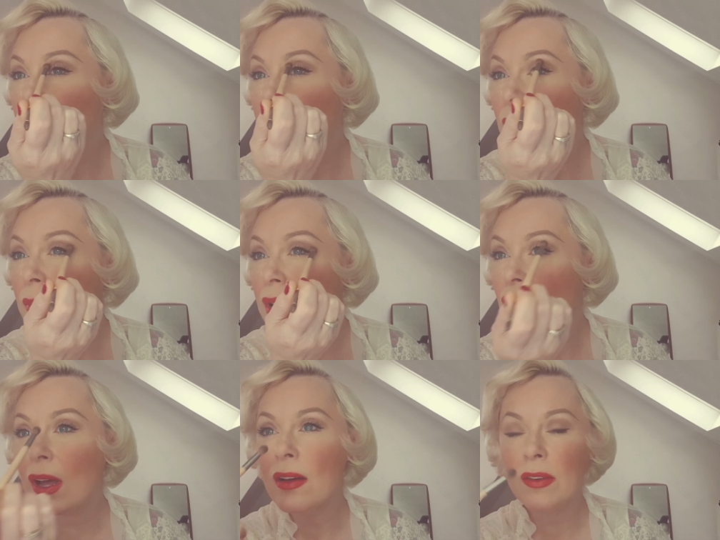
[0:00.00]
go
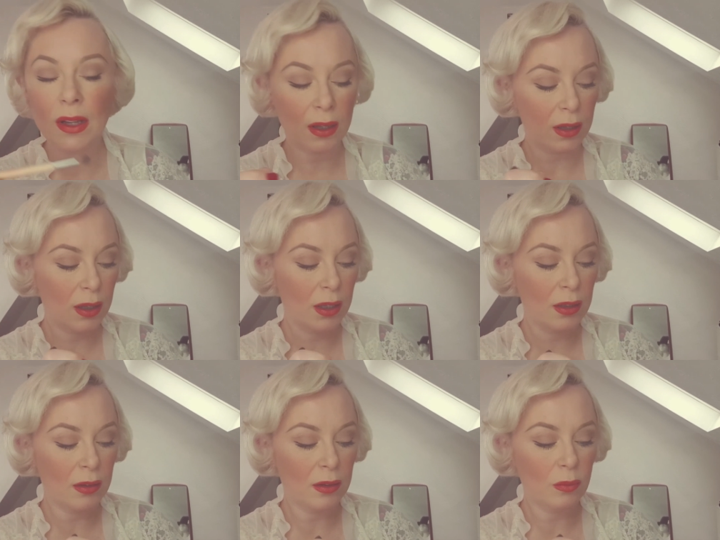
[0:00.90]
much heavier
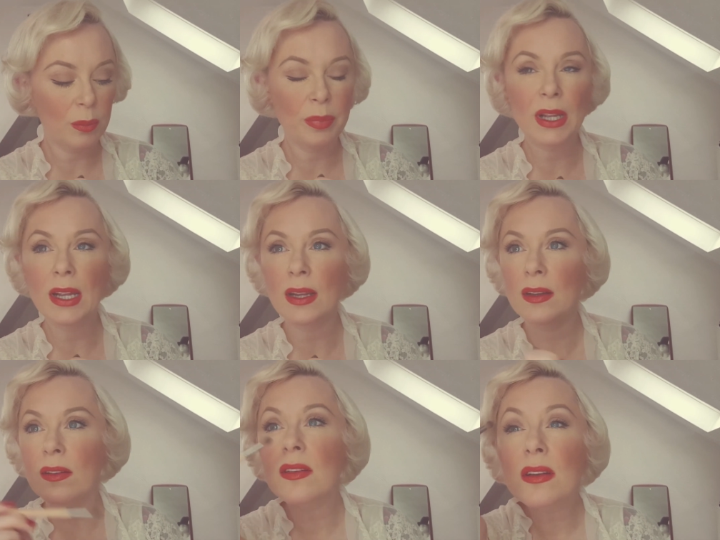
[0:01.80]
and
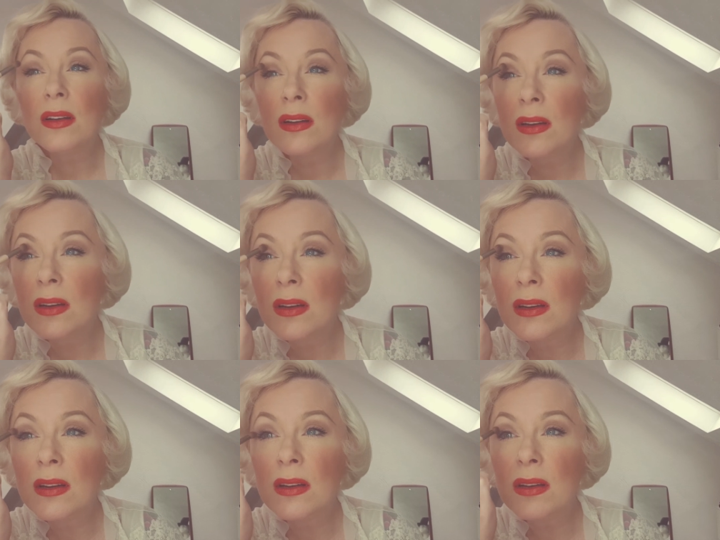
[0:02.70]
repeat
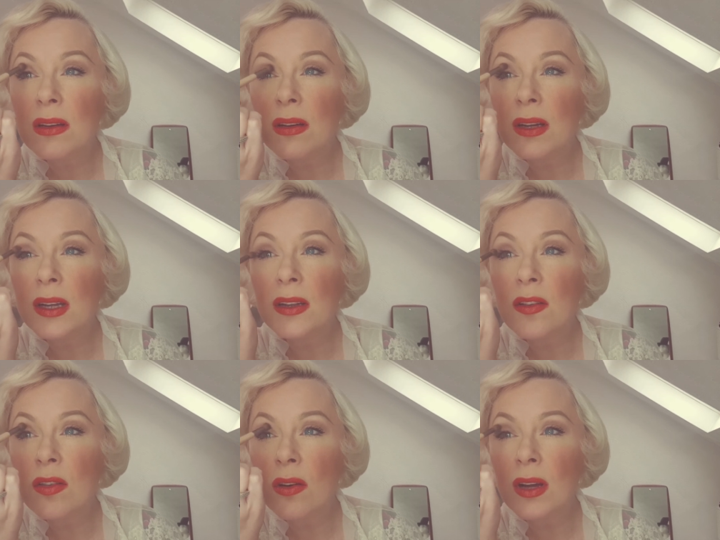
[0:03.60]
in
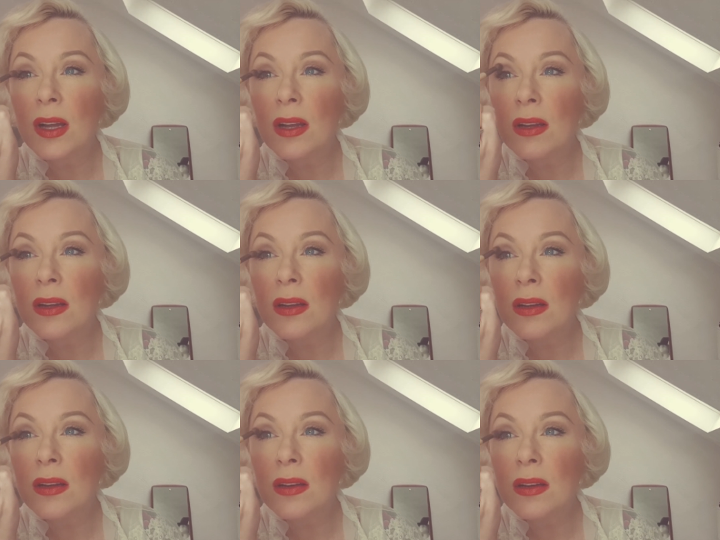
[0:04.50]
the socket.
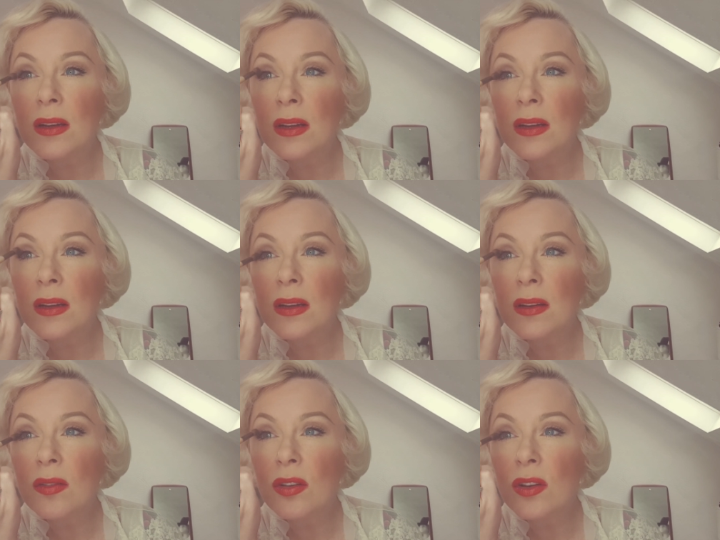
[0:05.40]

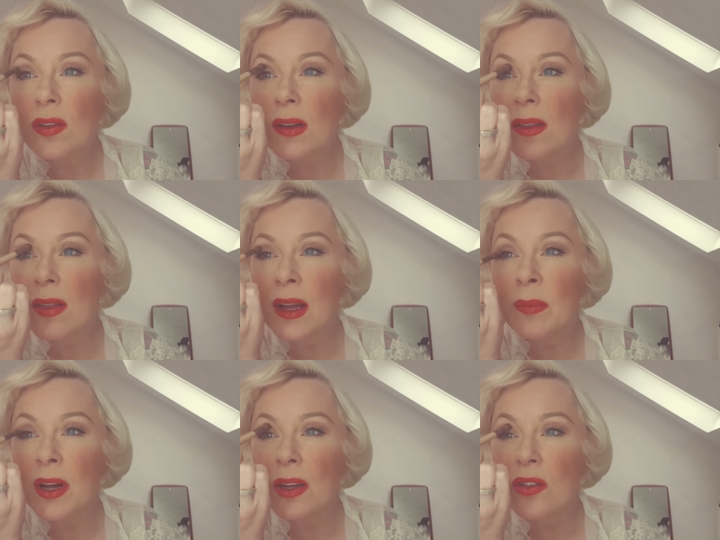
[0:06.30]
So using the
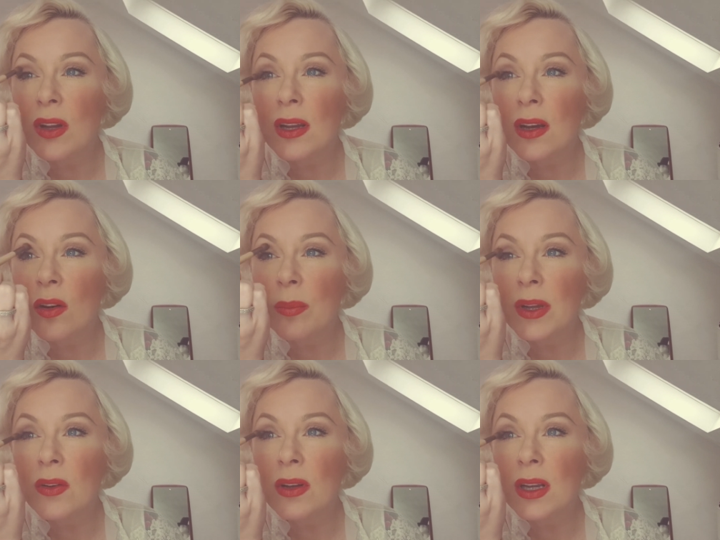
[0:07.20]
same eyeshadow,
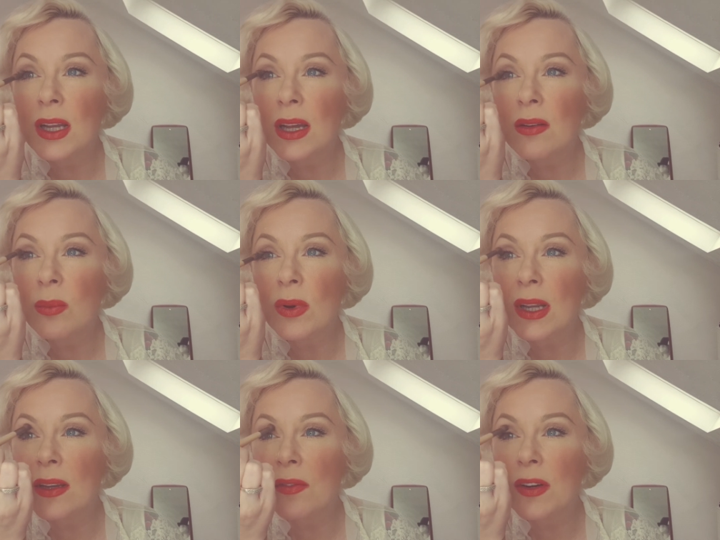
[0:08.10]
but you're going to get a
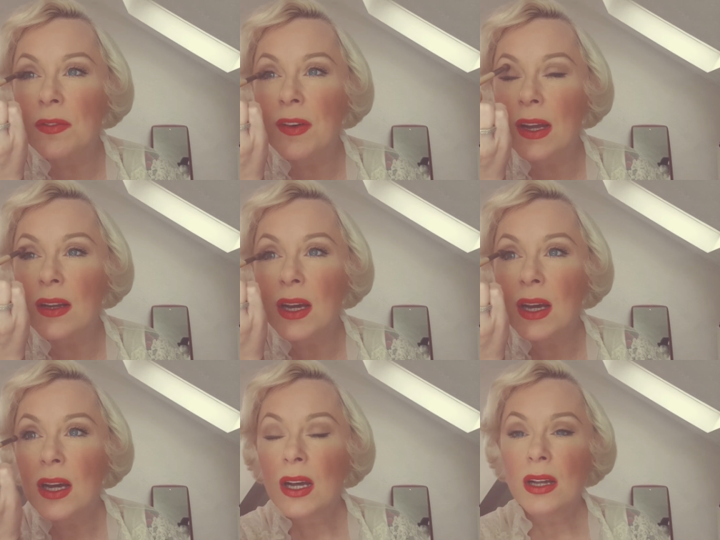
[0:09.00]
really different effect.
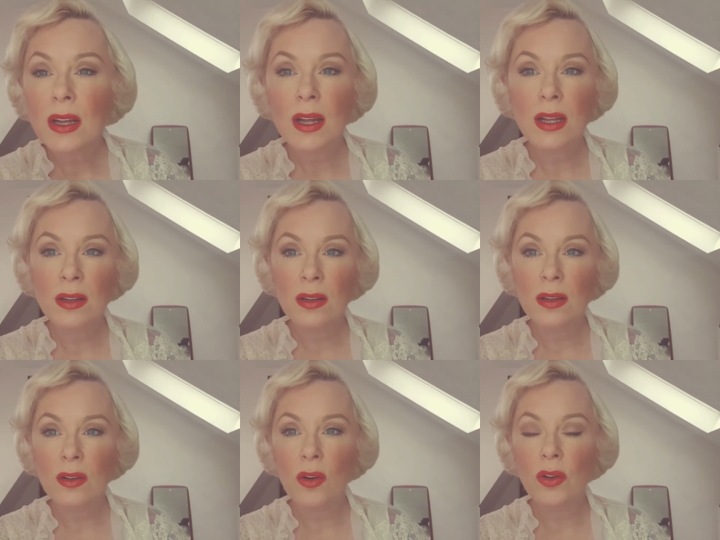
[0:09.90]
And
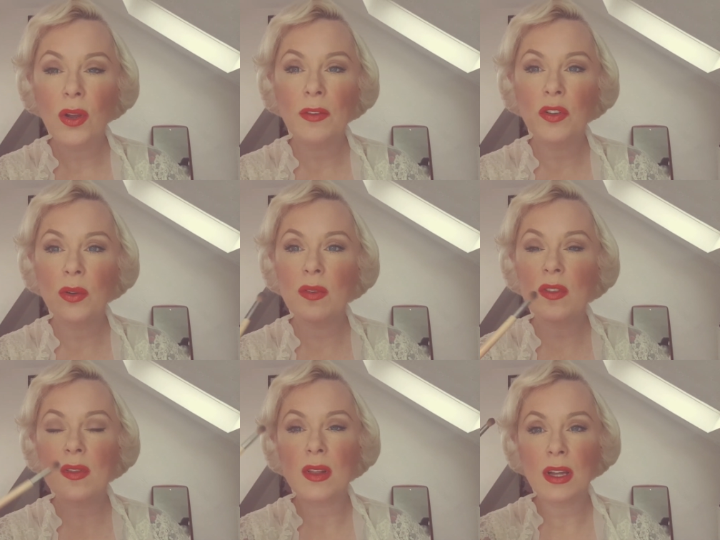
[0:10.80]
all you have to do is
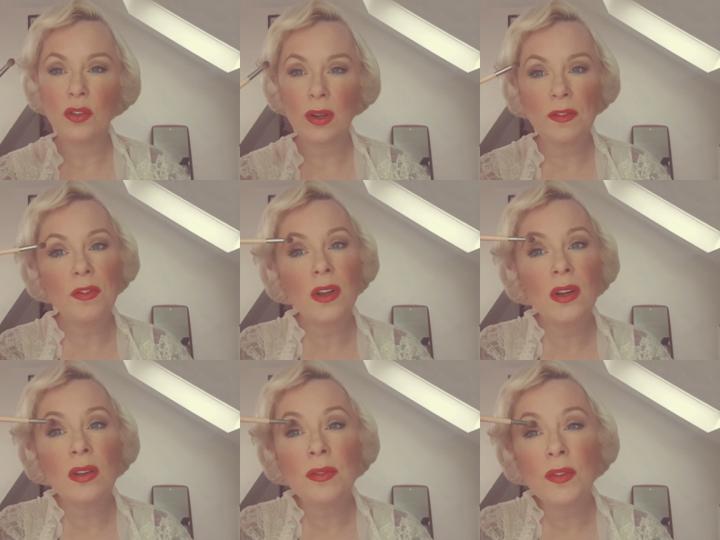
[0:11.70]
just literally
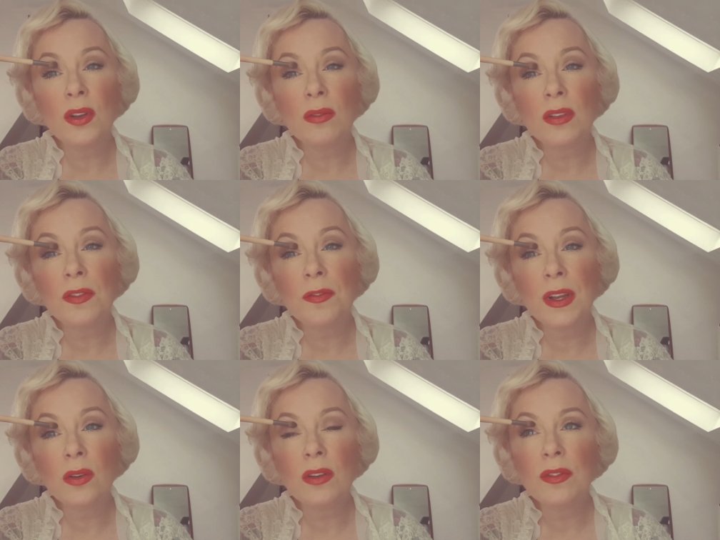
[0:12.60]
follow the
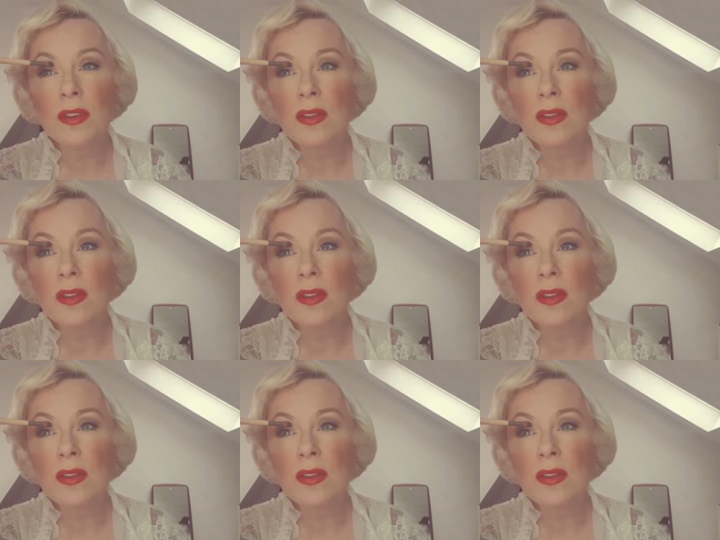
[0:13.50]
feel of the